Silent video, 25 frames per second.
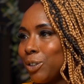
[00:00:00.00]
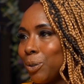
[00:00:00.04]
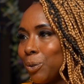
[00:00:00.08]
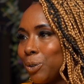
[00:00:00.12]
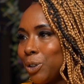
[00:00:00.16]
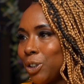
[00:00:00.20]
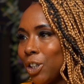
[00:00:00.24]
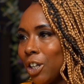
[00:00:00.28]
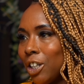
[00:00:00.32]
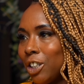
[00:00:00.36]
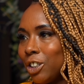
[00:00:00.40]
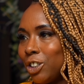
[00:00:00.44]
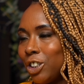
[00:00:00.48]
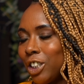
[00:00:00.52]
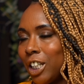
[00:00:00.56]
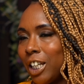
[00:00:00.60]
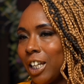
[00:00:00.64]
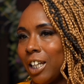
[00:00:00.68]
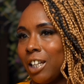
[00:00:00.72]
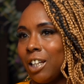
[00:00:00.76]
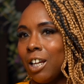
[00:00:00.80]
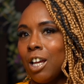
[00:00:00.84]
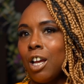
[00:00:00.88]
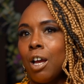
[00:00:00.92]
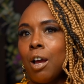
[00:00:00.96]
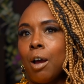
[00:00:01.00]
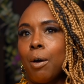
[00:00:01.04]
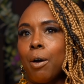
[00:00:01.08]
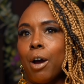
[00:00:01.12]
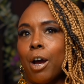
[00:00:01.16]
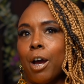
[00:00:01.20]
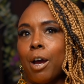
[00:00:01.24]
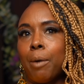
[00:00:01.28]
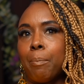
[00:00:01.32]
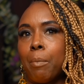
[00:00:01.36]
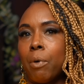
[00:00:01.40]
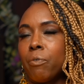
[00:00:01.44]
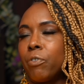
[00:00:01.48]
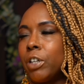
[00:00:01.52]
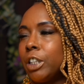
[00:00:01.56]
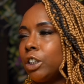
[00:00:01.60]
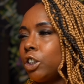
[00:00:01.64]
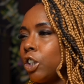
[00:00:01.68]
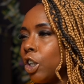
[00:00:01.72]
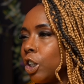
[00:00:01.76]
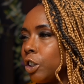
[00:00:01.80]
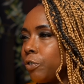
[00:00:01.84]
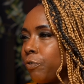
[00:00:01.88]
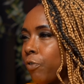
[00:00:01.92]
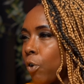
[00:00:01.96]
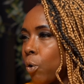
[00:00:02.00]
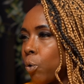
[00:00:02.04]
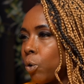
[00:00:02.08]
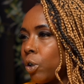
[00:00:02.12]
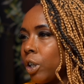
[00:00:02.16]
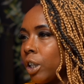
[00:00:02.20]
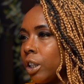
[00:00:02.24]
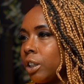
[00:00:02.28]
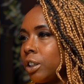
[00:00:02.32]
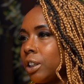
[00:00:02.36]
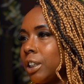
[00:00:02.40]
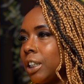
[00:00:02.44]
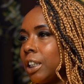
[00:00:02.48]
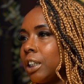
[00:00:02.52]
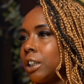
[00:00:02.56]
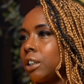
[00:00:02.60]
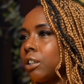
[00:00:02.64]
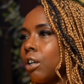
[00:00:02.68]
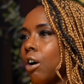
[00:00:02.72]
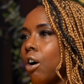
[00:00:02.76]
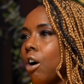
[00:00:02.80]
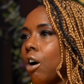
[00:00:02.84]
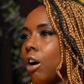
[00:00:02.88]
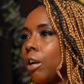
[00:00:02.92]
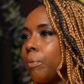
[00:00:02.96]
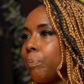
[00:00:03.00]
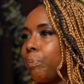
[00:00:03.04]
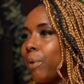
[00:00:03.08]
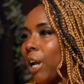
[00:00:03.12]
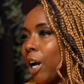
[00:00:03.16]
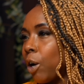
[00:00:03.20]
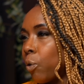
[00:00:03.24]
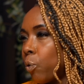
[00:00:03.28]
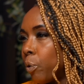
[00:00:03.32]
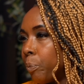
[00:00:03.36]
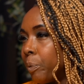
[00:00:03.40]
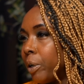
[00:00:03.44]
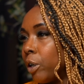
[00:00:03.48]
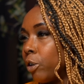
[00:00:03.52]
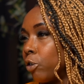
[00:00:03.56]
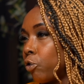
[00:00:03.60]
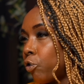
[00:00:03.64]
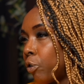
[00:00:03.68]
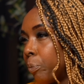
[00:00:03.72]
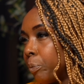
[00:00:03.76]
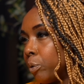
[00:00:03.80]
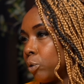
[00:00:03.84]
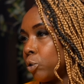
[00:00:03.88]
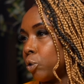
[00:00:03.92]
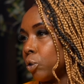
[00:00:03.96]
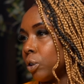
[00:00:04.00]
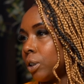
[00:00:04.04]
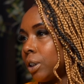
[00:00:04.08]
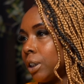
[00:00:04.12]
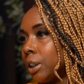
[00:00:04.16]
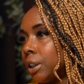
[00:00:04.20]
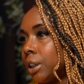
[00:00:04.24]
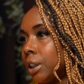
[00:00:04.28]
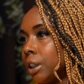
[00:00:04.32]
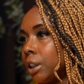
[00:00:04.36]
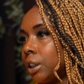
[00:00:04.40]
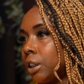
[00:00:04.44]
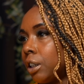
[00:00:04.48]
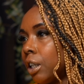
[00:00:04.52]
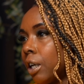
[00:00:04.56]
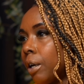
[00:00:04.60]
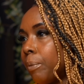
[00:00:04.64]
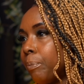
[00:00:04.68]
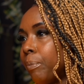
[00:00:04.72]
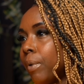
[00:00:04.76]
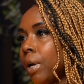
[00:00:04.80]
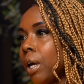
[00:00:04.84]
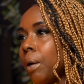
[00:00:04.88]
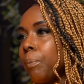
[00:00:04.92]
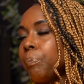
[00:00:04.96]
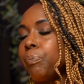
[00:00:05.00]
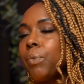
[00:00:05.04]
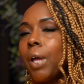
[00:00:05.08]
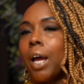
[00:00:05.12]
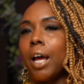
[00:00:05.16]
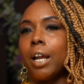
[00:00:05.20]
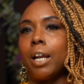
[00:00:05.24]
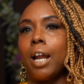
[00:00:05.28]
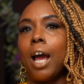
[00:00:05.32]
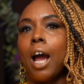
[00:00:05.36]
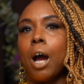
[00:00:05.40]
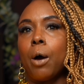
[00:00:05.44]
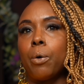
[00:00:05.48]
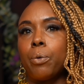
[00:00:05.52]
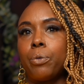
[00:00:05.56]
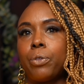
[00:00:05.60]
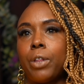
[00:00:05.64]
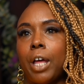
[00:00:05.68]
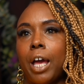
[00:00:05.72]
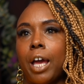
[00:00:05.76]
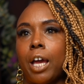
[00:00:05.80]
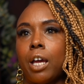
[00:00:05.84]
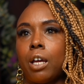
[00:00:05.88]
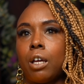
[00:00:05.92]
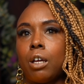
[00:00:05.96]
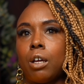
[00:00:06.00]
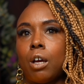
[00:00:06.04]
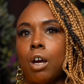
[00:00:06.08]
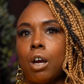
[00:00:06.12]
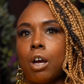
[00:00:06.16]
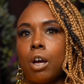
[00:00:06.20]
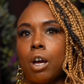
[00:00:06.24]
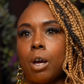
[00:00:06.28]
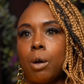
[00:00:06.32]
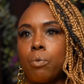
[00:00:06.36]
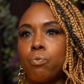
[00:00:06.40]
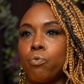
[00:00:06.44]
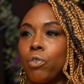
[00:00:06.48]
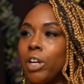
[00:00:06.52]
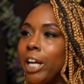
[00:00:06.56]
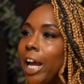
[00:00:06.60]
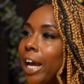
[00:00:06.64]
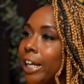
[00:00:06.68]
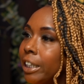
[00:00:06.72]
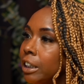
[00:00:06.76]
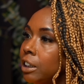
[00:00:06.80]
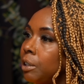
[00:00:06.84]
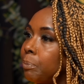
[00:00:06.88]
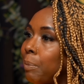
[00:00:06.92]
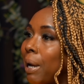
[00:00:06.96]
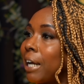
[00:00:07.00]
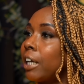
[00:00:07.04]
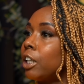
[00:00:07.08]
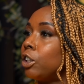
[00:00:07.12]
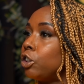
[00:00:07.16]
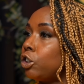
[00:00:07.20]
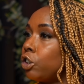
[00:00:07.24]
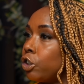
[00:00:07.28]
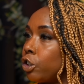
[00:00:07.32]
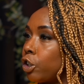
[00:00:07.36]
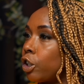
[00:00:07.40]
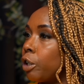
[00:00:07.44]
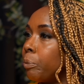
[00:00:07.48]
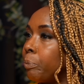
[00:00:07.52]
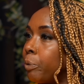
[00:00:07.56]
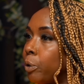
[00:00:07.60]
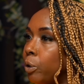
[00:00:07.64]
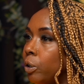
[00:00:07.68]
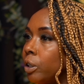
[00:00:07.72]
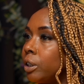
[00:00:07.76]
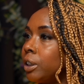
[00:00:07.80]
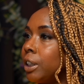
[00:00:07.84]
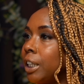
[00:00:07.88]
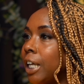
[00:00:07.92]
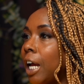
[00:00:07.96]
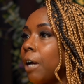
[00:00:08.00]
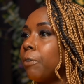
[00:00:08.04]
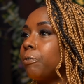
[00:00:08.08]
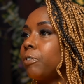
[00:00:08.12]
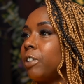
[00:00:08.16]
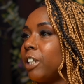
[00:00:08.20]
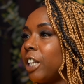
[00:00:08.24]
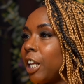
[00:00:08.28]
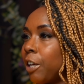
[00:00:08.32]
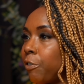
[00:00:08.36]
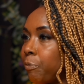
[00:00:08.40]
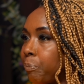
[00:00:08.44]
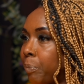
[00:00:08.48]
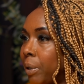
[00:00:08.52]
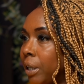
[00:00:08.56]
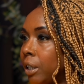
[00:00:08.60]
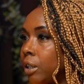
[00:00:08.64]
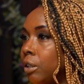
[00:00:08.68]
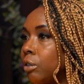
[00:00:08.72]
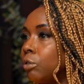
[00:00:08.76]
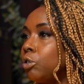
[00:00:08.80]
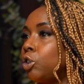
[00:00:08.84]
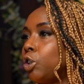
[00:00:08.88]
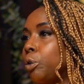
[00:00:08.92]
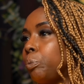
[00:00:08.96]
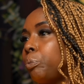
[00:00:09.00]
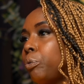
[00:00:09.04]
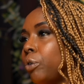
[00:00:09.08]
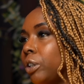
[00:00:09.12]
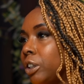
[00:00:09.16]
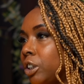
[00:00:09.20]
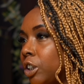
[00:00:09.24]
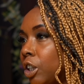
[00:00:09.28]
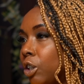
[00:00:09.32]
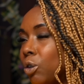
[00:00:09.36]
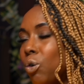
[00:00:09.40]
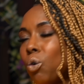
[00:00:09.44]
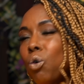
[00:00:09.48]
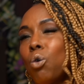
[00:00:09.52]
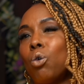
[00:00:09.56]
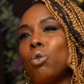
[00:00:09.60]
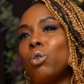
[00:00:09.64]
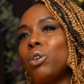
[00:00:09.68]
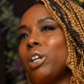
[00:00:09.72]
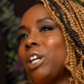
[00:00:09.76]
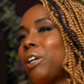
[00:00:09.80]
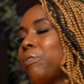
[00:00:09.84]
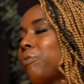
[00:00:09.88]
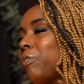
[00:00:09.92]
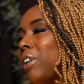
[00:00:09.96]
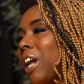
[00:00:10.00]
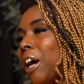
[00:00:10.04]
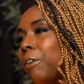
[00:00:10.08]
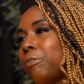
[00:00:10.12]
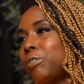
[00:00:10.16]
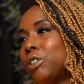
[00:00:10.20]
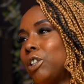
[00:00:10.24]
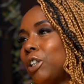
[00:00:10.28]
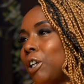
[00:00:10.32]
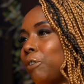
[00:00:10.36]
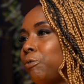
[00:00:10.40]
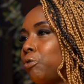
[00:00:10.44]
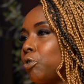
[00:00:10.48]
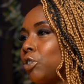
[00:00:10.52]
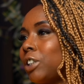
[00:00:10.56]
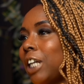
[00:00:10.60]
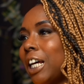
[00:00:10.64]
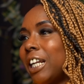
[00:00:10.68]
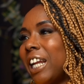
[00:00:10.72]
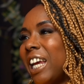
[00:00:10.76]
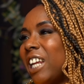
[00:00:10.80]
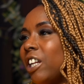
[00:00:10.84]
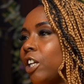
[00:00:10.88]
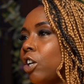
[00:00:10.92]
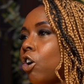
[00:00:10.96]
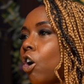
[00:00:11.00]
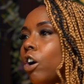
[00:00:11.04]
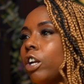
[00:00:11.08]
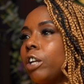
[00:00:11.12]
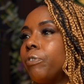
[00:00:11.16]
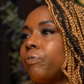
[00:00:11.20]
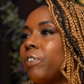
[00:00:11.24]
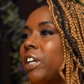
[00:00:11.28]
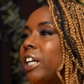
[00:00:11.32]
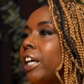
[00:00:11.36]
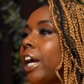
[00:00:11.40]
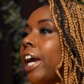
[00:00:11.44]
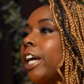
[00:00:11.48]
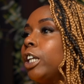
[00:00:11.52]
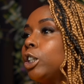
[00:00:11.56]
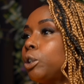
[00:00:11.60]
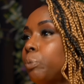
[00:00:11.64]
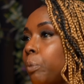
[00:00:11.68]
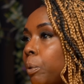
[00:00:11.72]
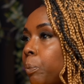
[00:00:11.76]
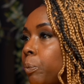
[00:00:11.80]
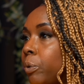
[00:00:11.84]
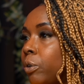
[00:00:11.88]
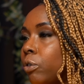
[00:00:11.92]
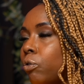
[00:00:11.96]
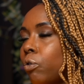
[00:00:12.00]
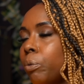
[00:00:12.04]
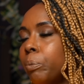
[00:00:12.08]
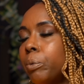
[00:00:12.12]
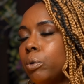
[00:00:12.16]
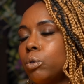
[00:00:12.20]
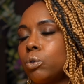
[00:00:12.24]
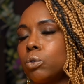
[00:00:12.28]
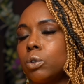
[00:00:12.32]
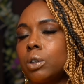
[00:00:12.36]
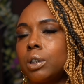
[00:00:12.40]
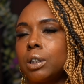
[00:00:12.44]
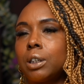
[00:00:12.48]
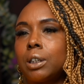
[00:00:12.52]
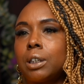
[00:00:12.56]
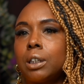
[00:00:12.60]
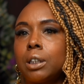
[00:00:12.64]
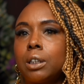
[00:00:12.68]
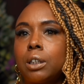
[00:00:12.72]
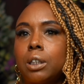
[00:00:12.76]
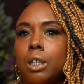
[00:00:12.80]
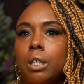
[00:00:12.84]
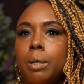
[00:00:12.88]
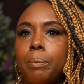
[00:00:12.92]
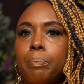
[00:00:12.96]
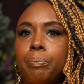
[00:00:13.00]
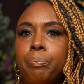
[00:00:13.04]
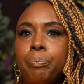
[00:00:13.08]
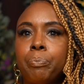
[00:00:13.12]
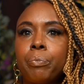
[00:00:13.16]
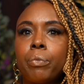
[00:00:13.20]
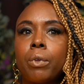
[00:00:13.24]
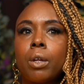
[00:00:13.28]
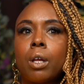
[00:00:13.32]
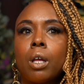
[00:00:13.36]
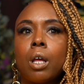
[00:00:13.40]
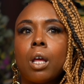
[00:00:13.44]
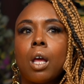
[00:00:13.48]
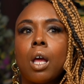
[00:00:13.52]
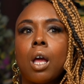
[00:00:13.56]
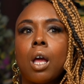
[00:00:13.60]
and sociology. Um, my research focus is on Black women in the criminal justice system right. and how they uh, re enter back into the community after right. they've been to prison or even after they've just had any kind of engagement with the criminal justice system. Yeah